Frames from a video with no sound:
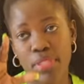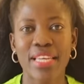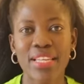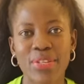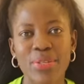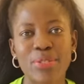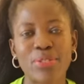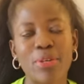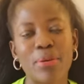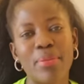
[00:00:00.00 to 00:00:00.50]

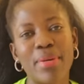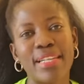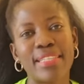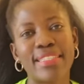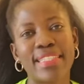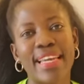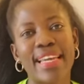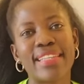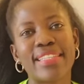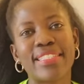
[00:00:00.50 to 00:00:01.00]
Thank you so
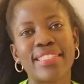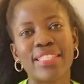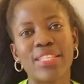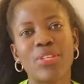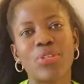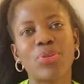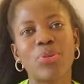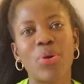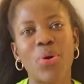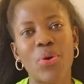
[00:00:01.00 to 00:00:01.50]
much and
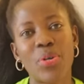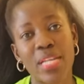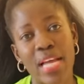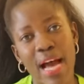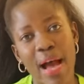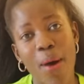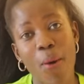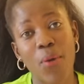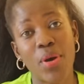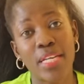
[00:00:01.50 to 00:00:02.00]
see you on
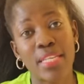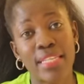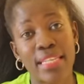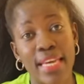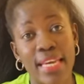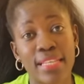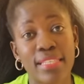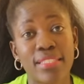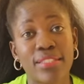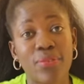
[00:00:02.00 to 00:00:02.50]
our
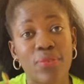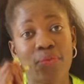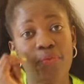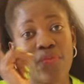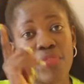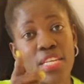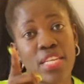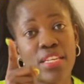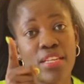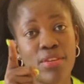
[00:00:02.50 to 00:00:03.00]
next
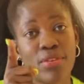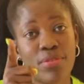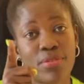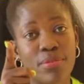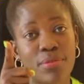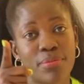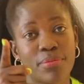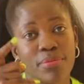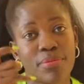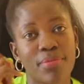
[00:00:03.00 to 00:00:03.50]
video.